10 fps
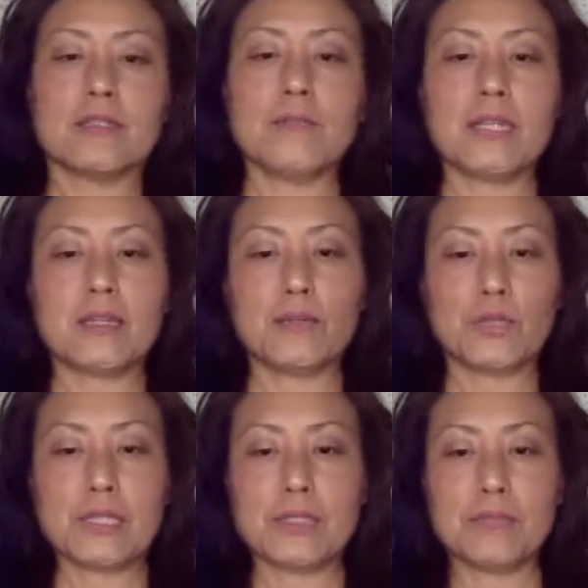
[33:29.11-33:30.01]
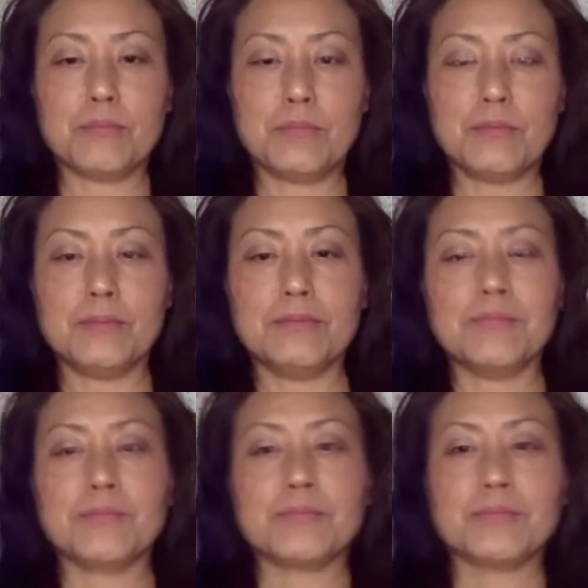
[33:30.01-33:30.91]
Make it more simple.
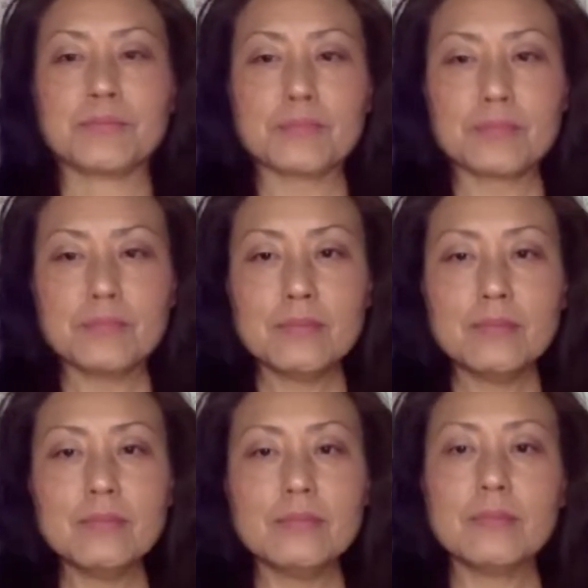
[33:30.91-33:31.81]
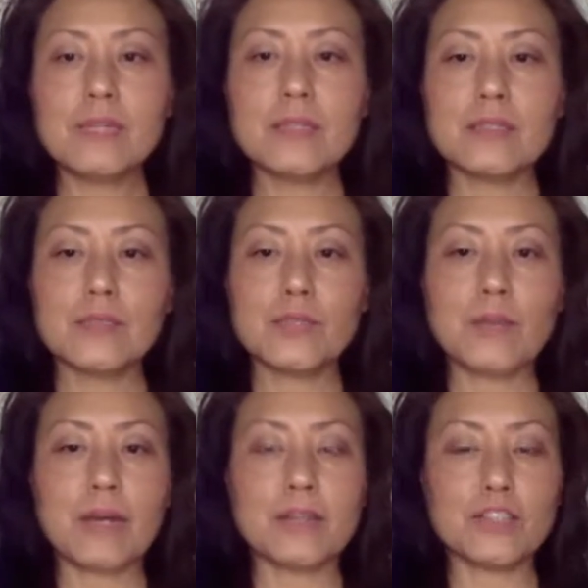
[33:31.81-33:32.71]
And it's more
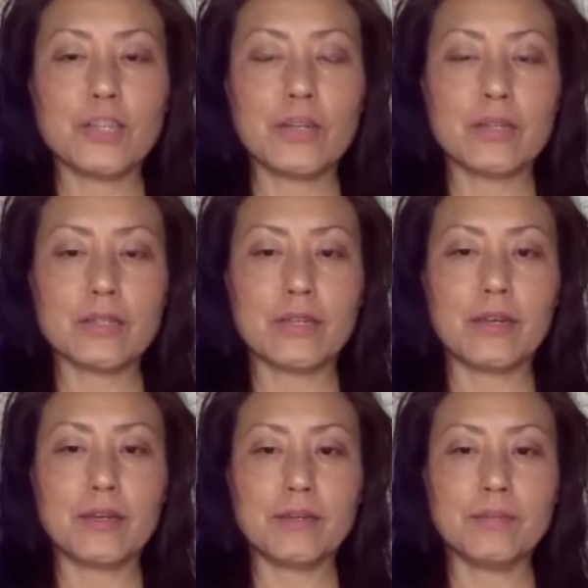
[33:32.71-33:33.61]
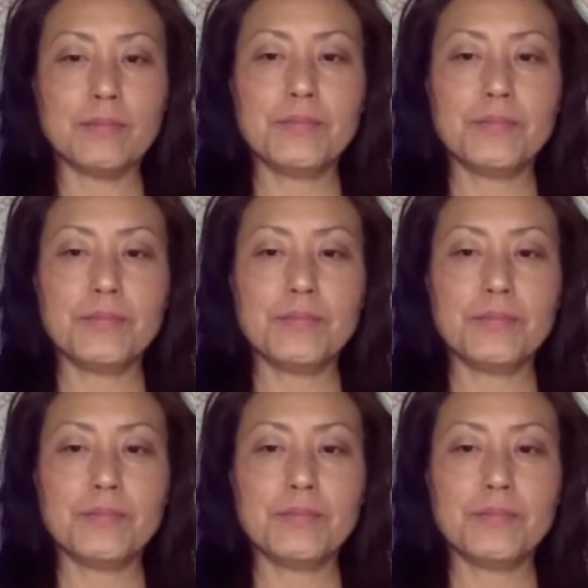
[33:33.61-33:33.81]
about sharing time.